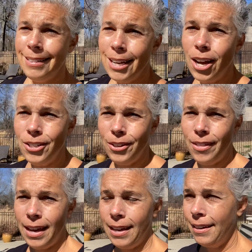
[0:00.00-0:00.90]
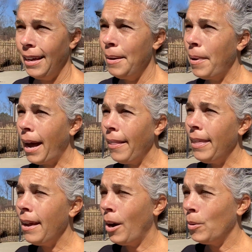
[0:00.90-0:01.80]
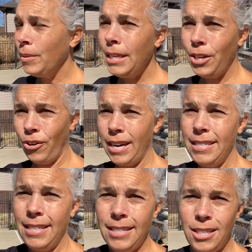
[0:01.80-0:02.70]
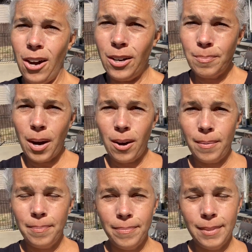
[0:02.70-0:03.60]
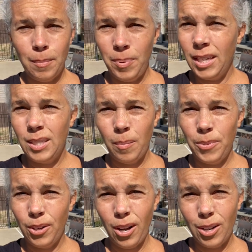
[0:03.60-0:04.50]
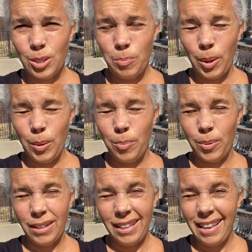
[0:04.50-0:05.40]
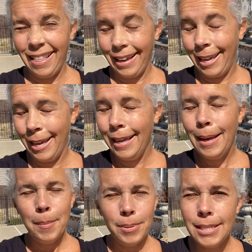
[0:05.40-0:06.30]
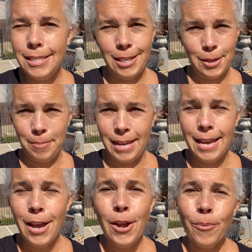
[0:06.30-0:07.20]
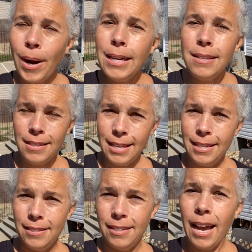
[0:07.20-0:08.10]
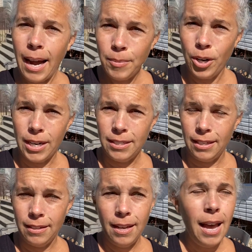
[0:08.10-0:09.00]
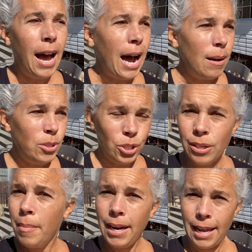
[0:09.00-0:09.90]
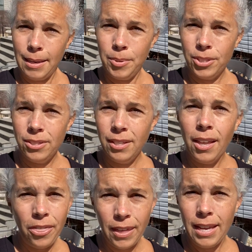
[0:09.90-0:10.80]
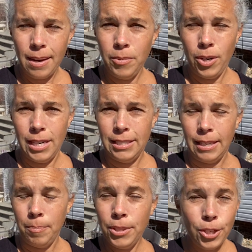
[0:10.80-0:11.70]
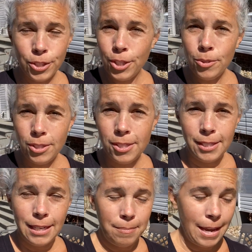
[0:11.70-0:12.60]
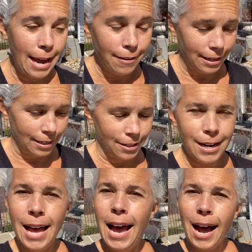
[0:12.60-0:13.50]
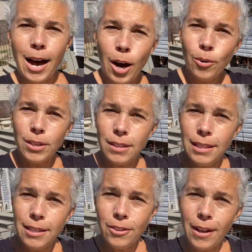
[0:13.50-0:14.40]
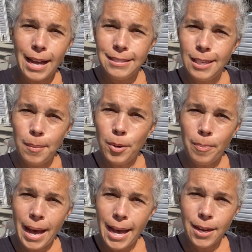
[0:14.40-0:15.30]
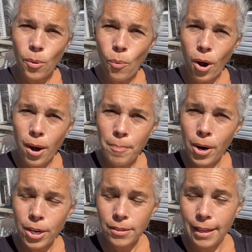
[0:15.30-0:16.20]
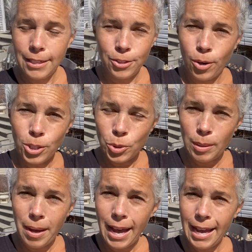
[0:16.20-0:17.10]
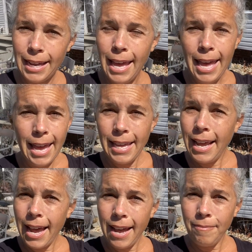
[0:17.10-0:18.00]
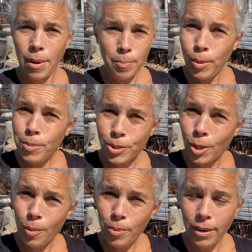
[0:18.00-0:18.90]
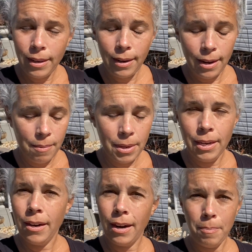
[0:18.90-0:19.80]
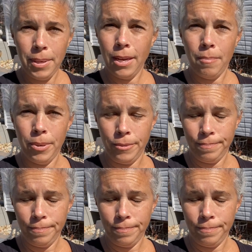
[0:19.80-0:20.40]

Do y'all do that? Am I the only crazy dog mom that picks up their dog's poop? Really? Like, please tell me. Randy thinks I'm crazy. I'm sure my neighbors think I'm crazy, but they're used to seeing me out here. I hold a little, a double bag, a Walmart, like grocery bag, and I have my pooper scooper, and I come out here and I pick up poop.